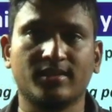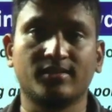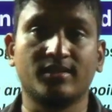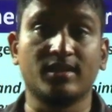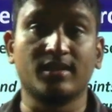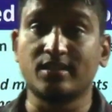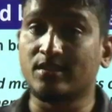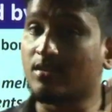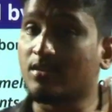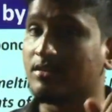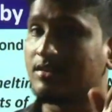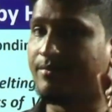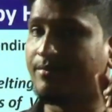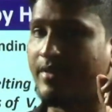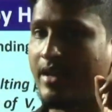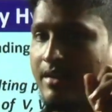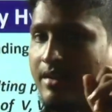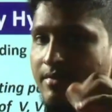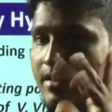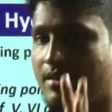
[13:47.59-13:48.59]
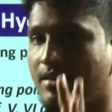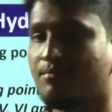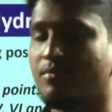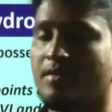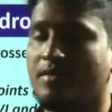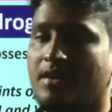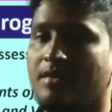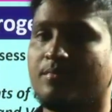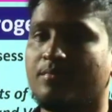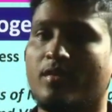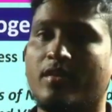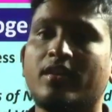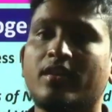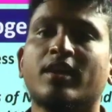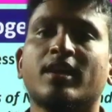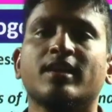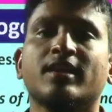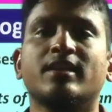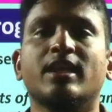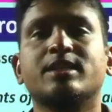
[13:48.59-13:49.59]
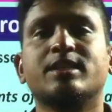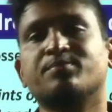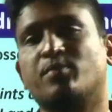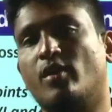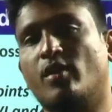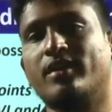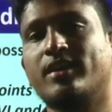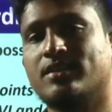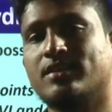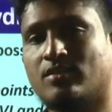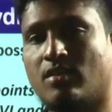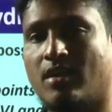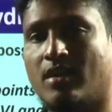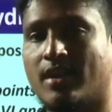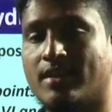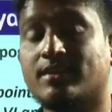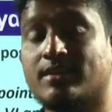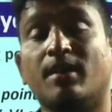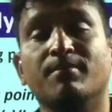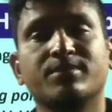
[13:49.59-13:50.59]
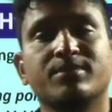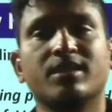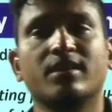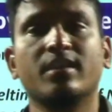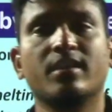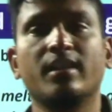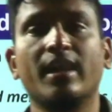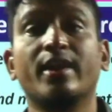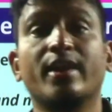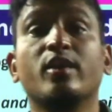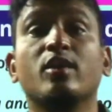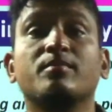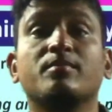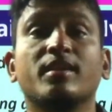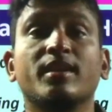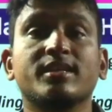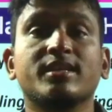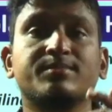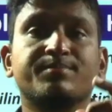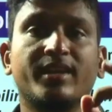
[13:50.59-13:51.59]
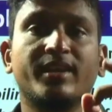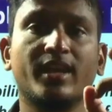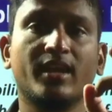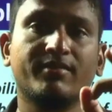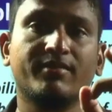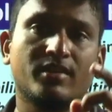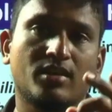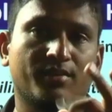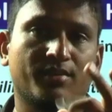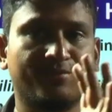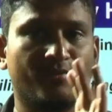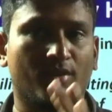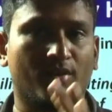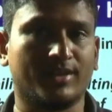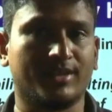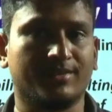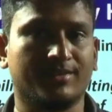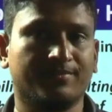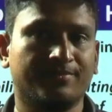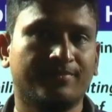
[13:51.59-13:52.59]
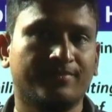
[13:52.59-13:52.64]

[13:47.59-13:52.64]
This is also very, very important point. This point is called as, comes under anomalous behavior of water